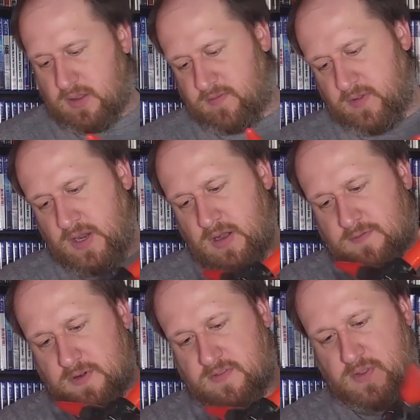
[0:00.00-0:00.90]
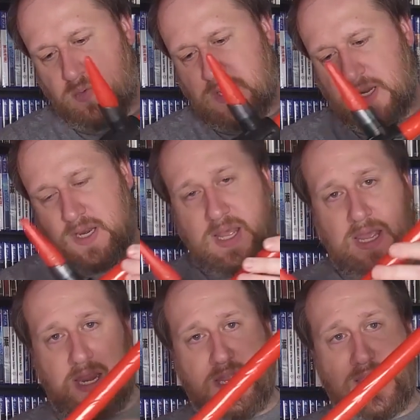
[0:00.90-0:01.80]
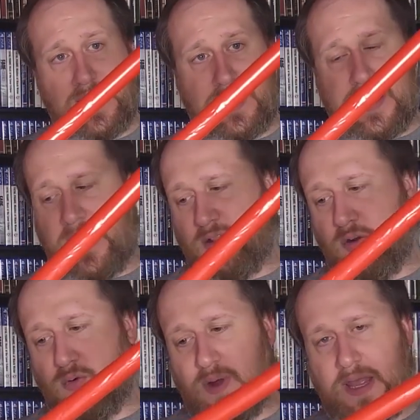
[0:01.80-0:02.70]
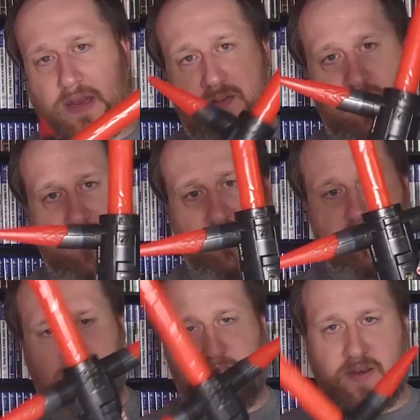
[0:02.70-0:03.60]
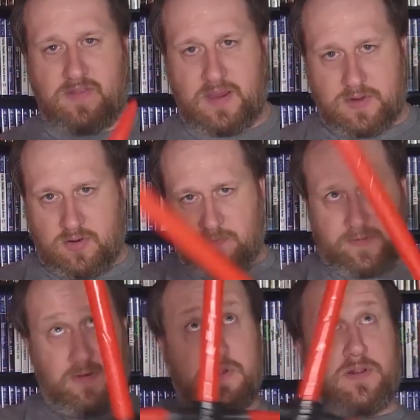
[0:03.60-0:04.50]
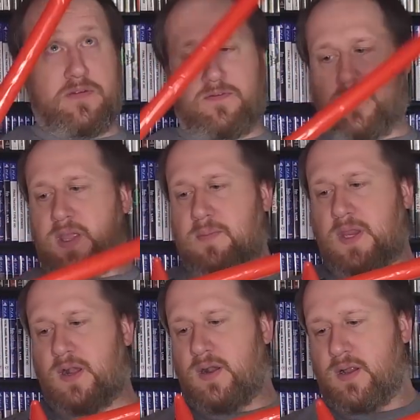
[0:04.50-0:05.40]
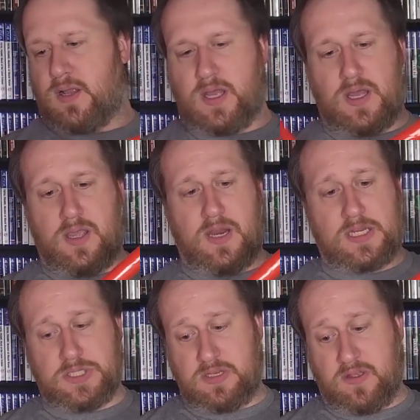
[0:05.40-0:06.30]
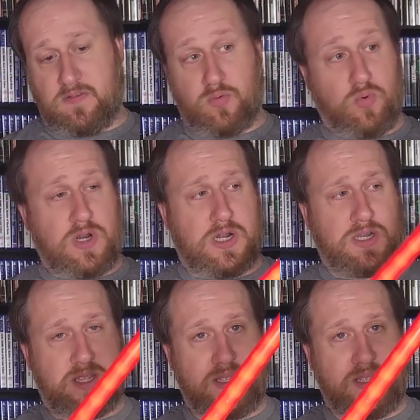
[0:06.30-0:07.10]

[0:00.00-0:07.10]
So here for just $2.99, I got Kylo Ren's lightsaber. Hopefully it's all in frame here. It actually does work.